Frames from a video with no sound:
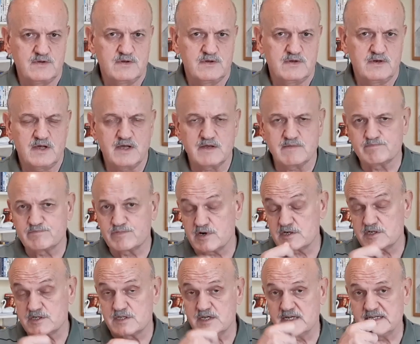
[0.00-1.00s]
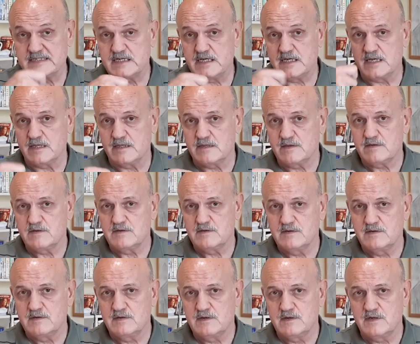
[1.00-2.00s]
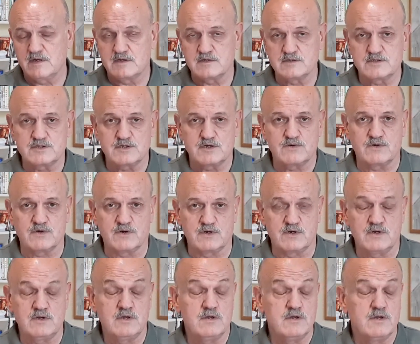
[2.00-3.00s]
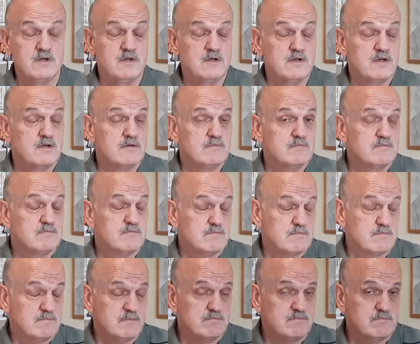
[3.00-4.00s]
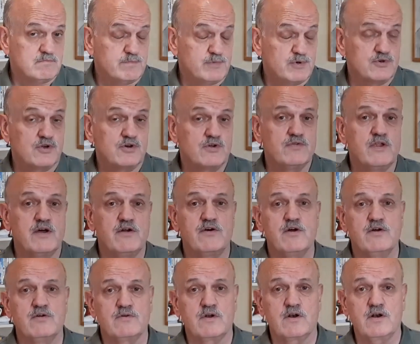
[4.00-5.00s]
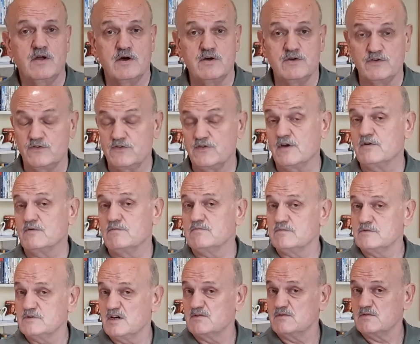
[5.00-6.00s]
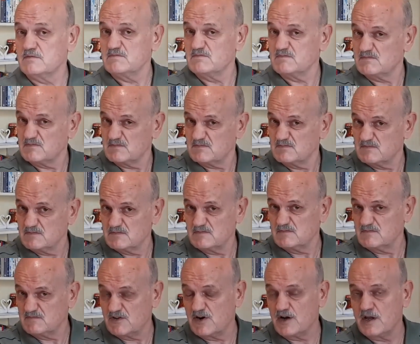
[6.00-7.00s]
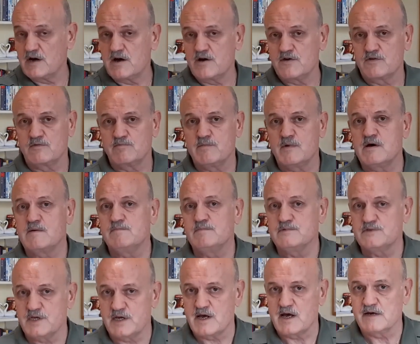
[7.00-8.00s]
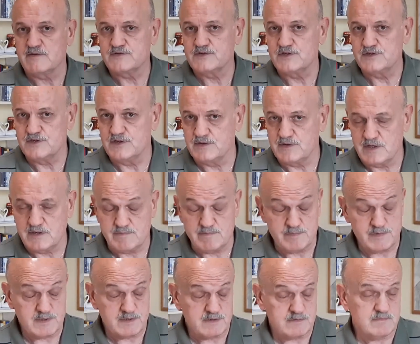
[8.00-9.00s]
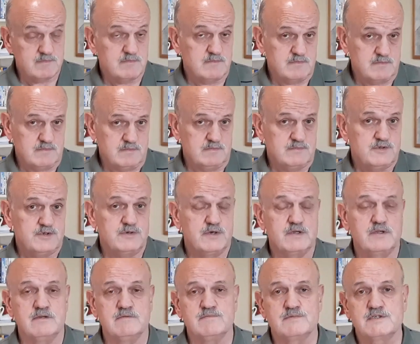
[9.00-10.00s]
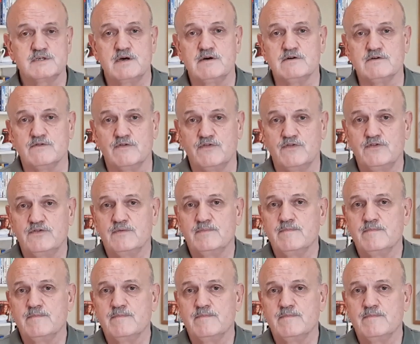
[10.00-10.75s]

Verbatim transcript: like brush their teeth, and so on. Put on their own clothes. Don't rely on mum to have to do it, but do it themselves.